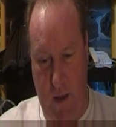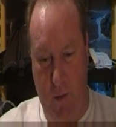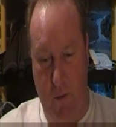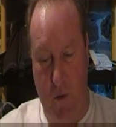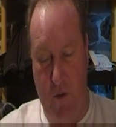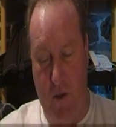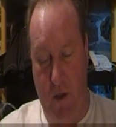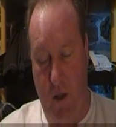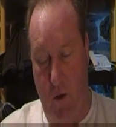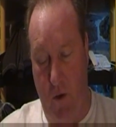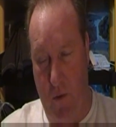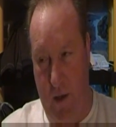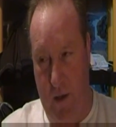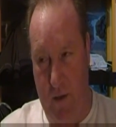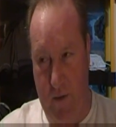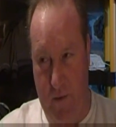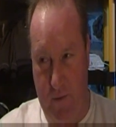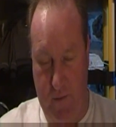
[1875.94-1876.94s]
he must have
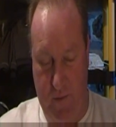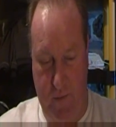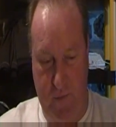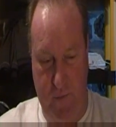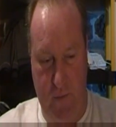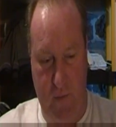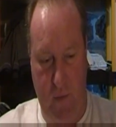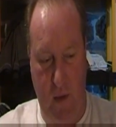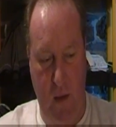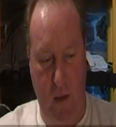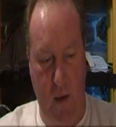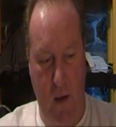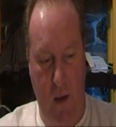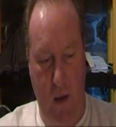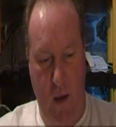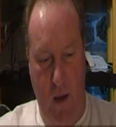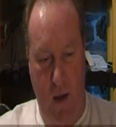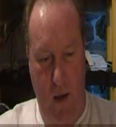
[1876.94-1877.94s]
known this.
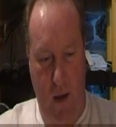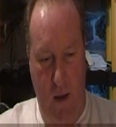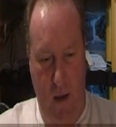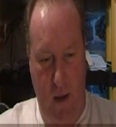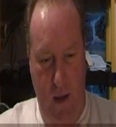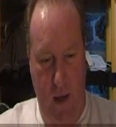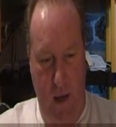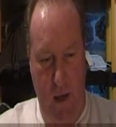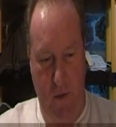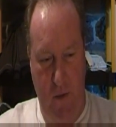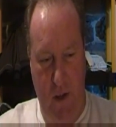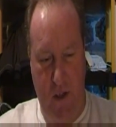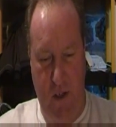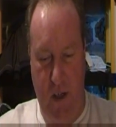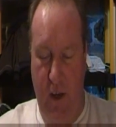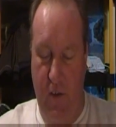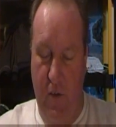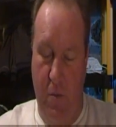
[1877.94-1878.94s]
He
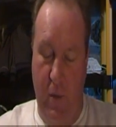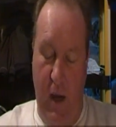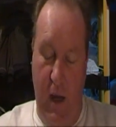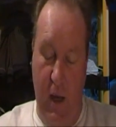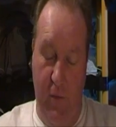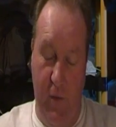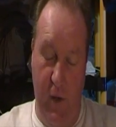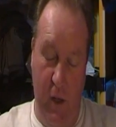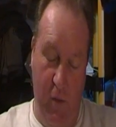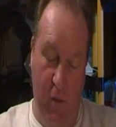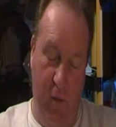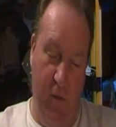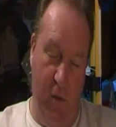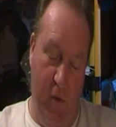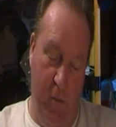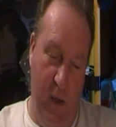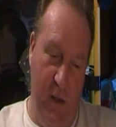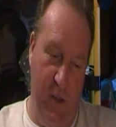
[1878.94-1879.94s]
receives my
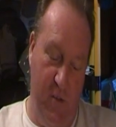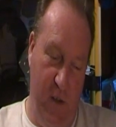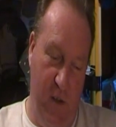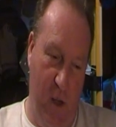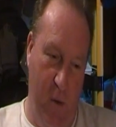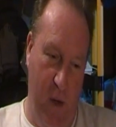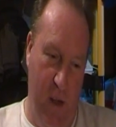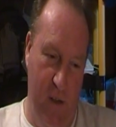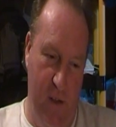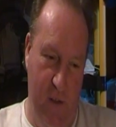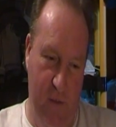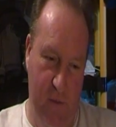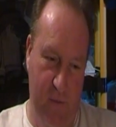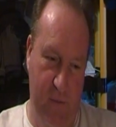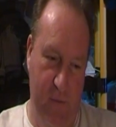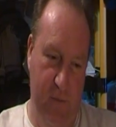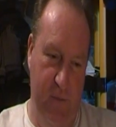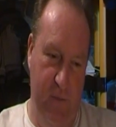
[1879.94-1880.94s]
Freedom of Information
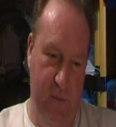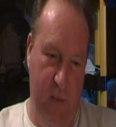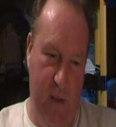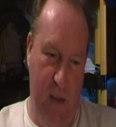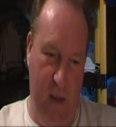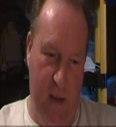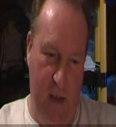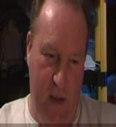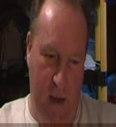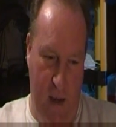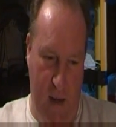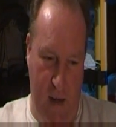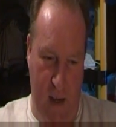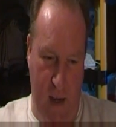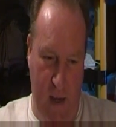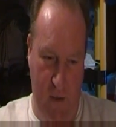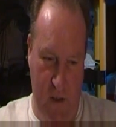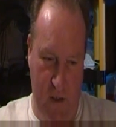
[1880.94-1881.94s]
request,
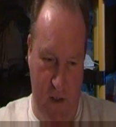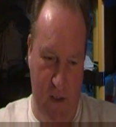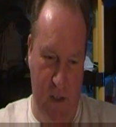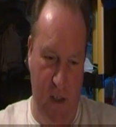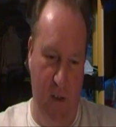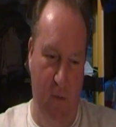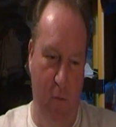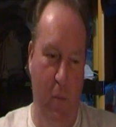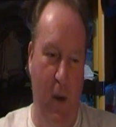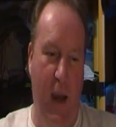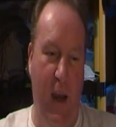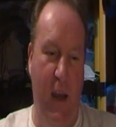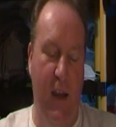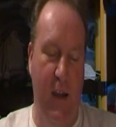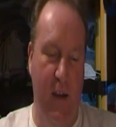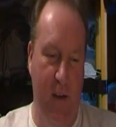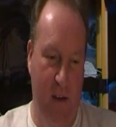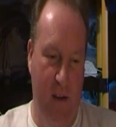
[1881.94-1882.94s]
and I received
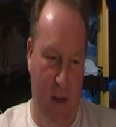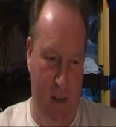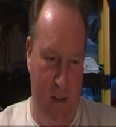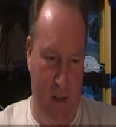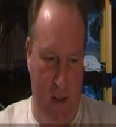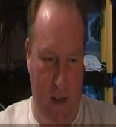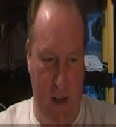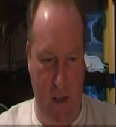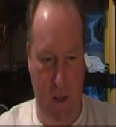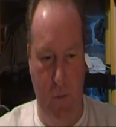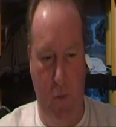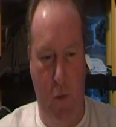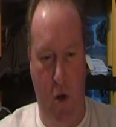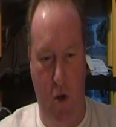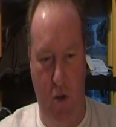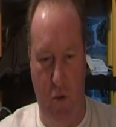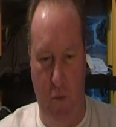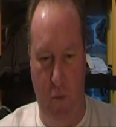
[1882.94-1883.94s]
back, at the
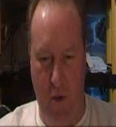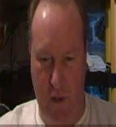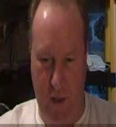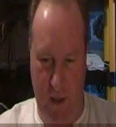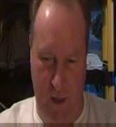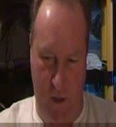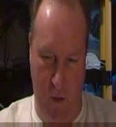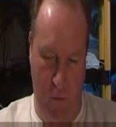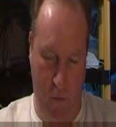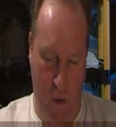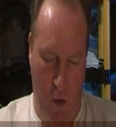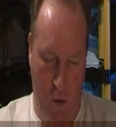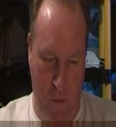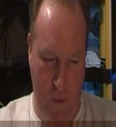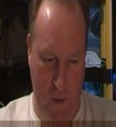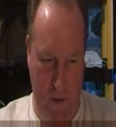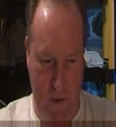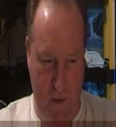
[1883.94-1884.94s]
last possible legal
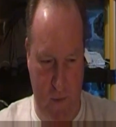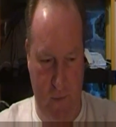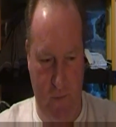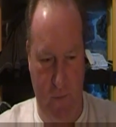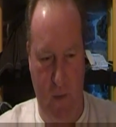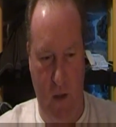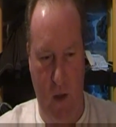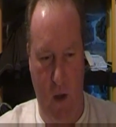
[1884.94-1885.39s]
moment,